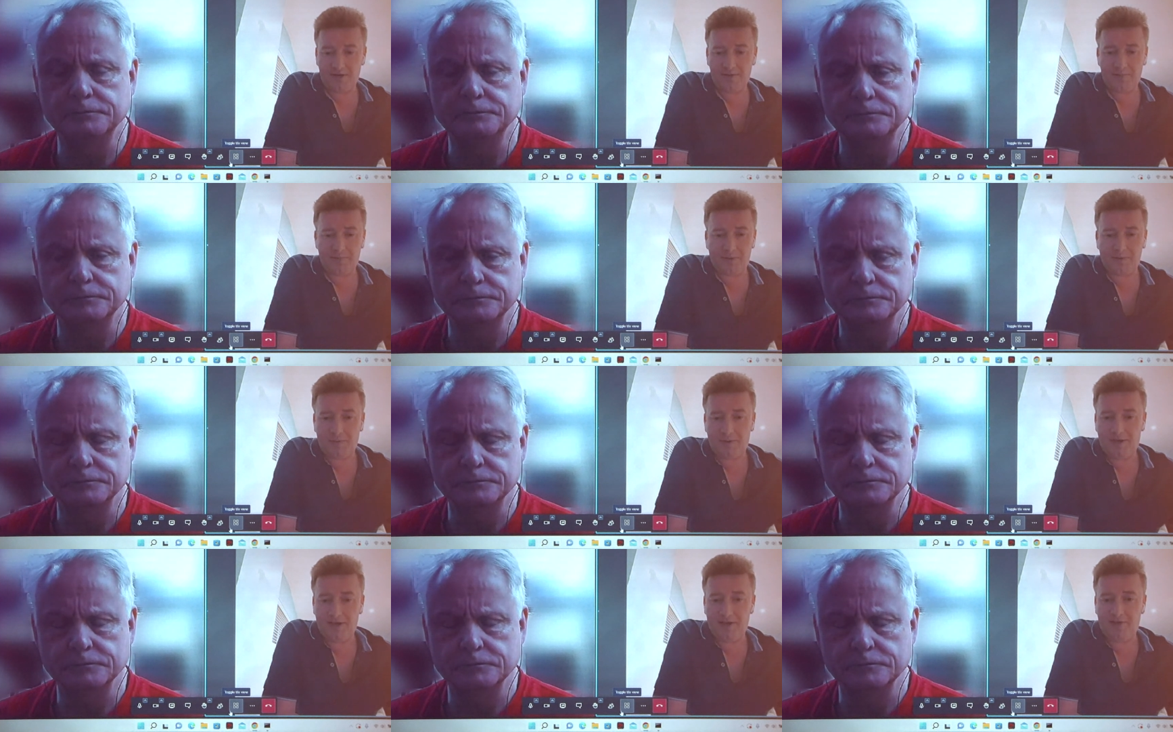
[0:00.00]

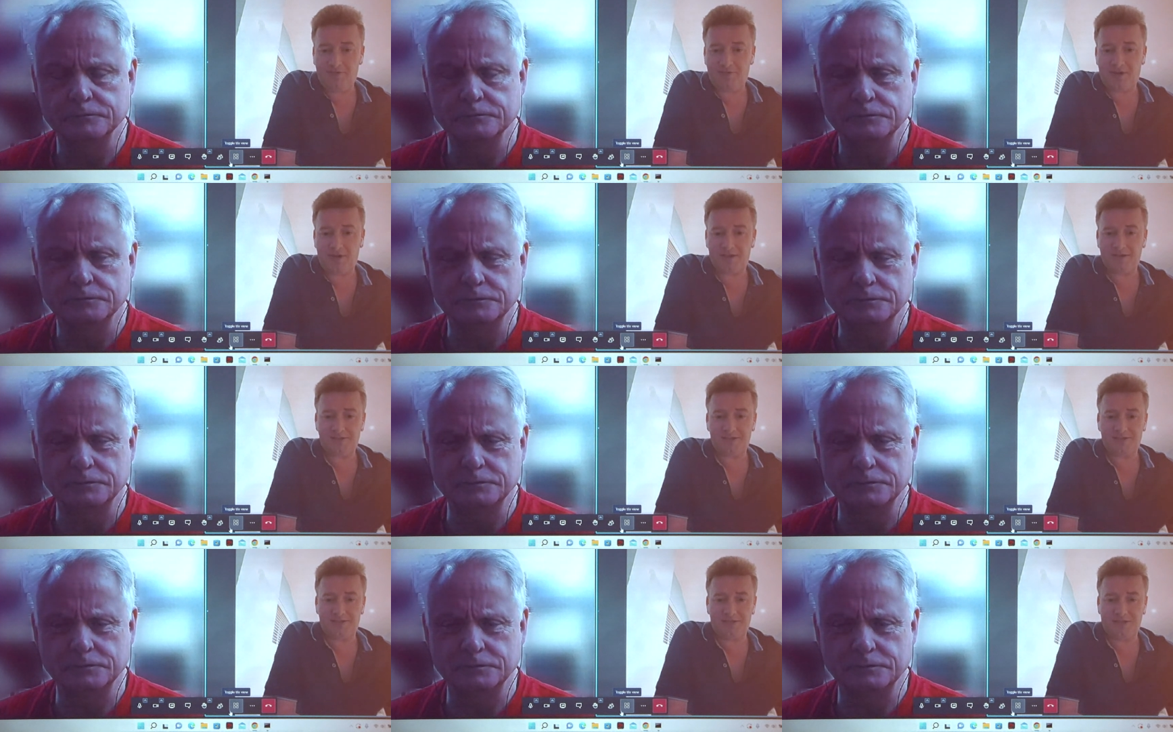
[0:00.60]
Speaker 1: but we leave
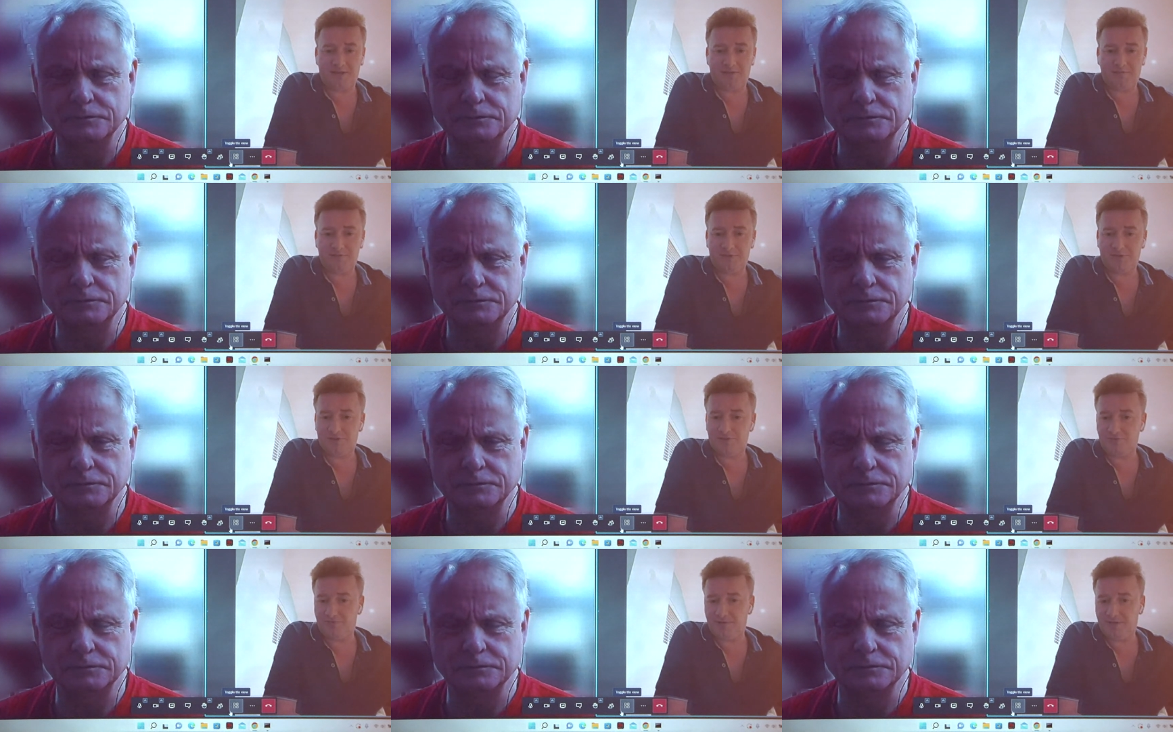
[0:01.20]
that down
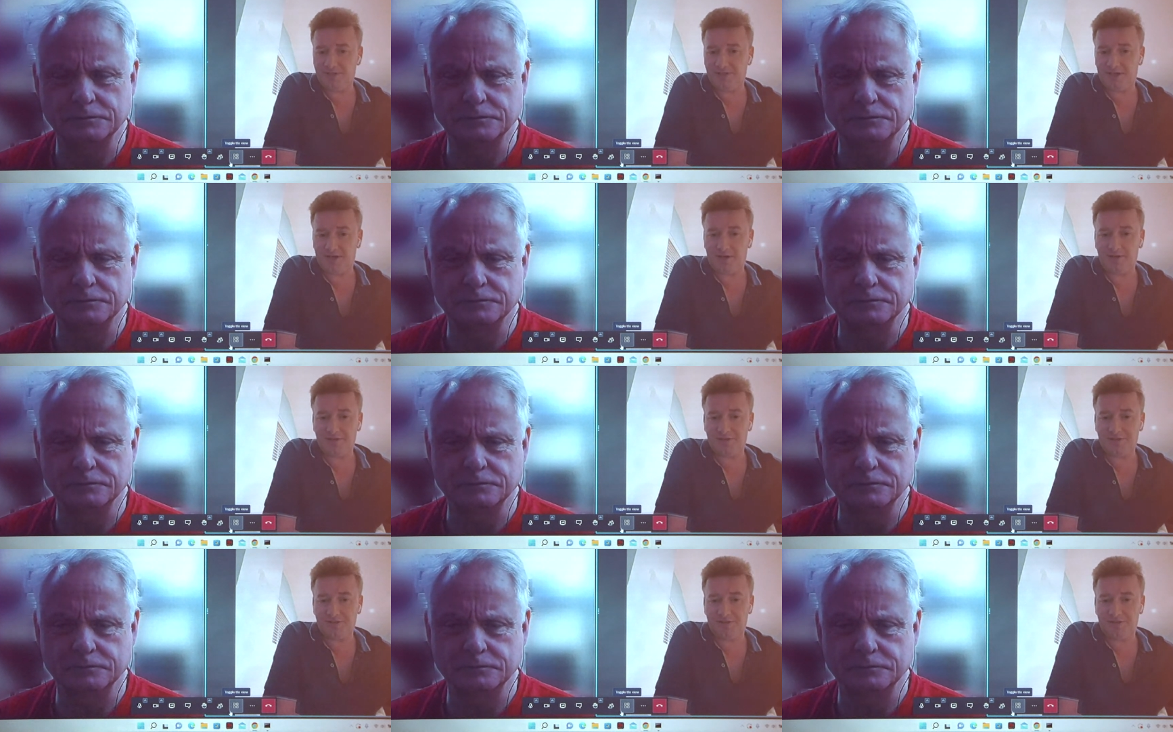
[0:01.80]
to
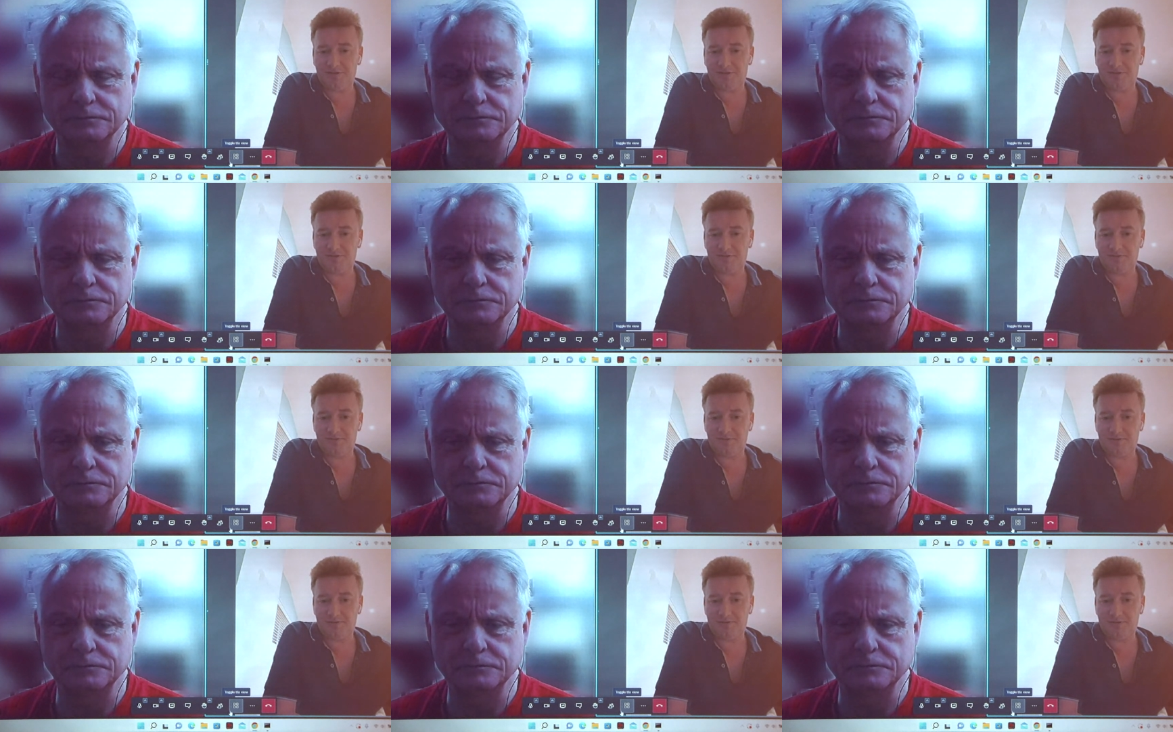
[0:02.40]
resellers
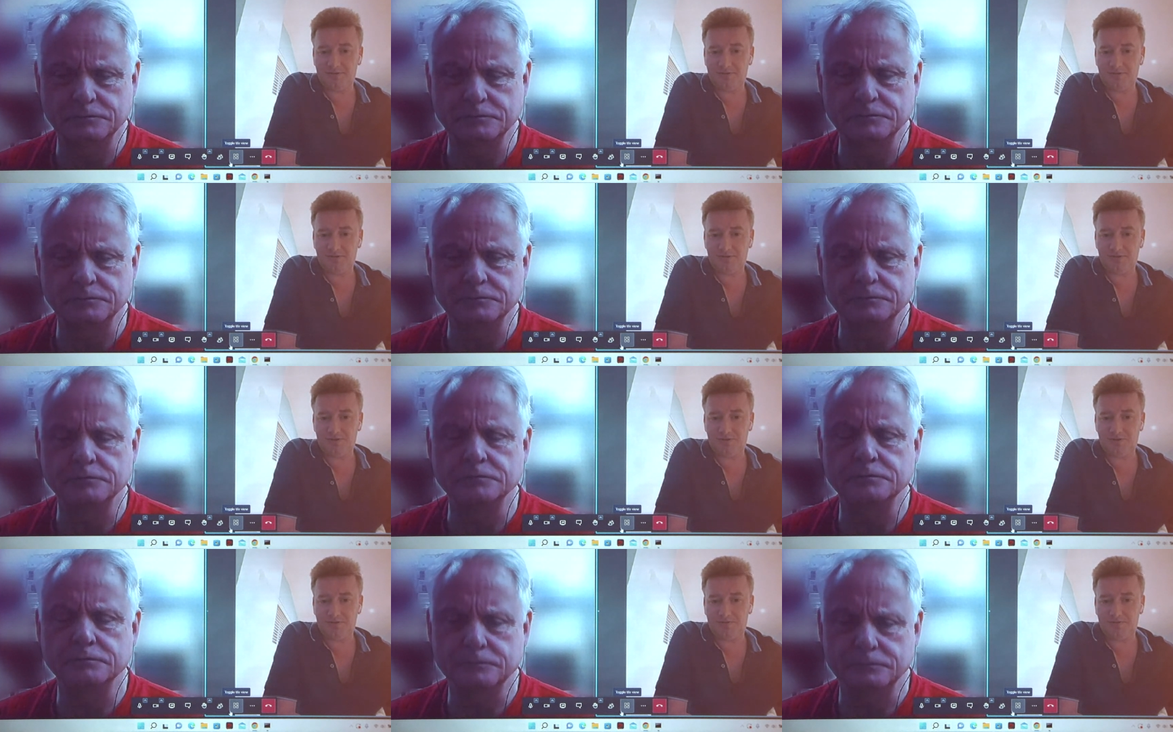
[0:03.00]
to
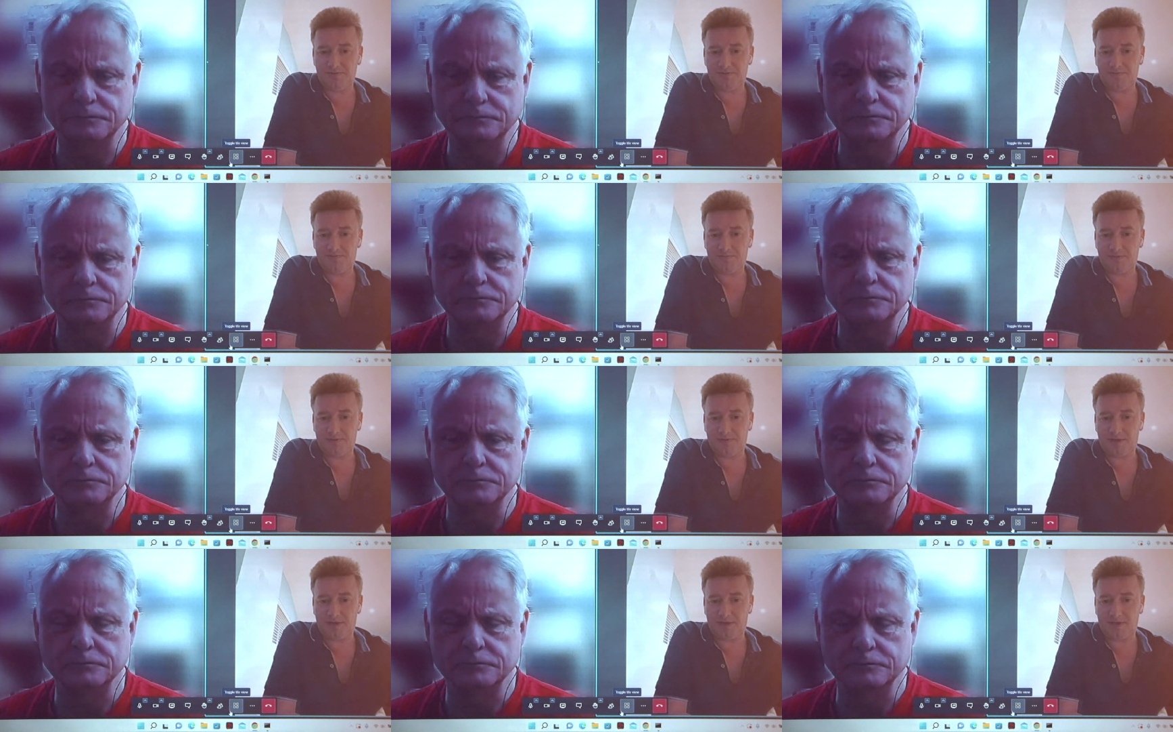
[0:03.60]
to
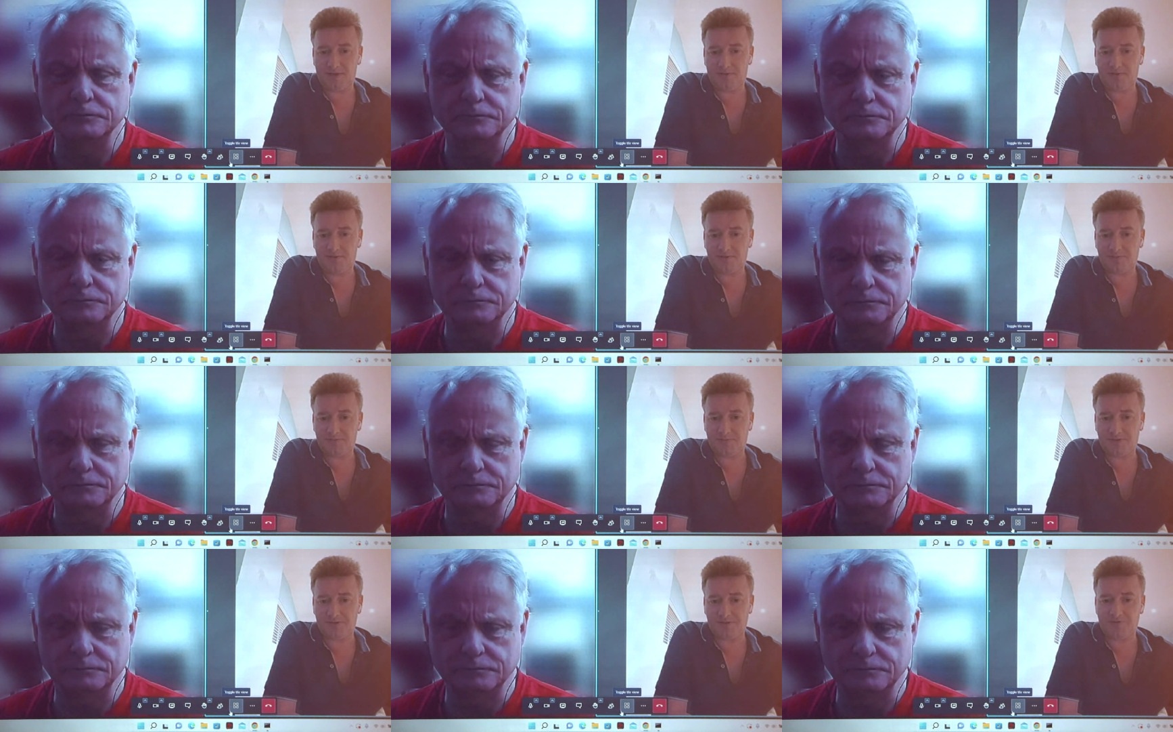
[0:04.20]
uh,
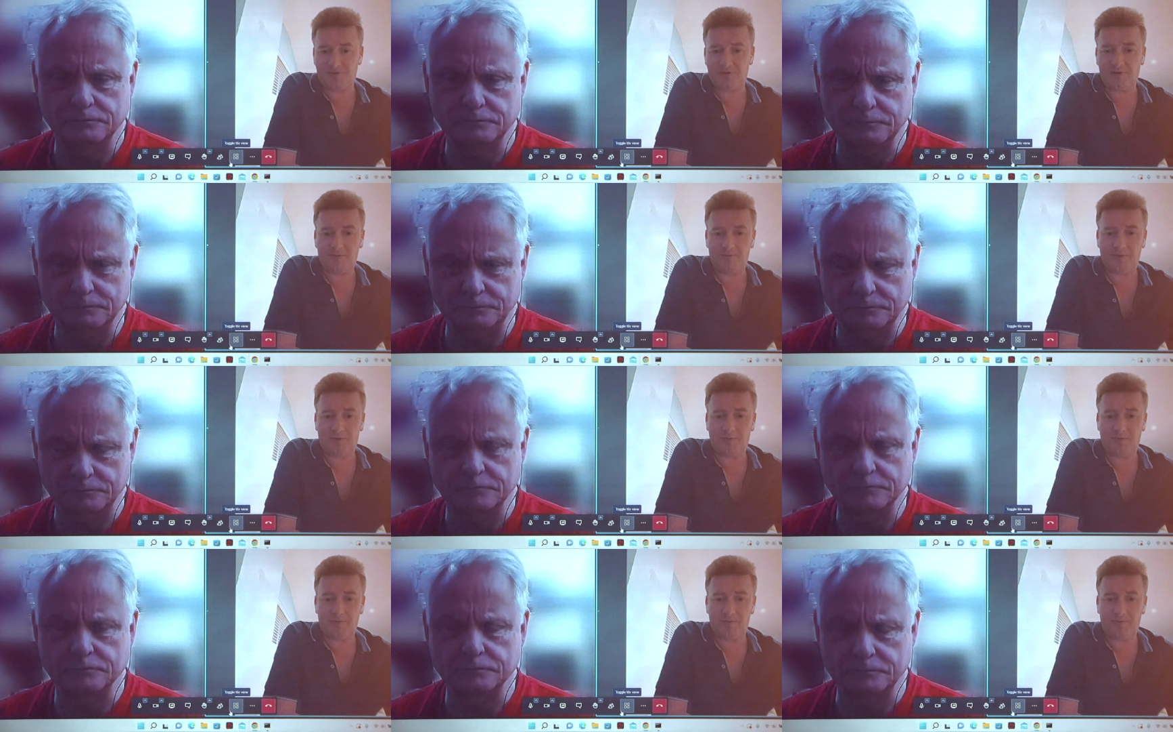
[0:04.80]
specify
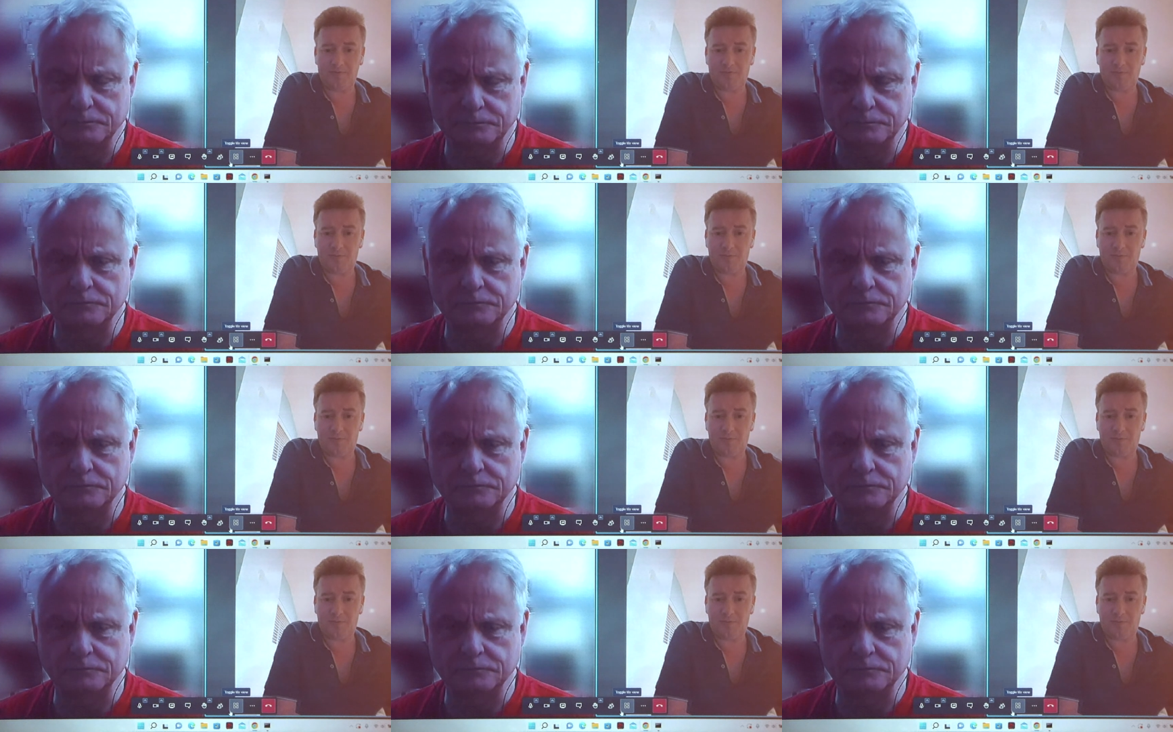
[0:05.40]
what,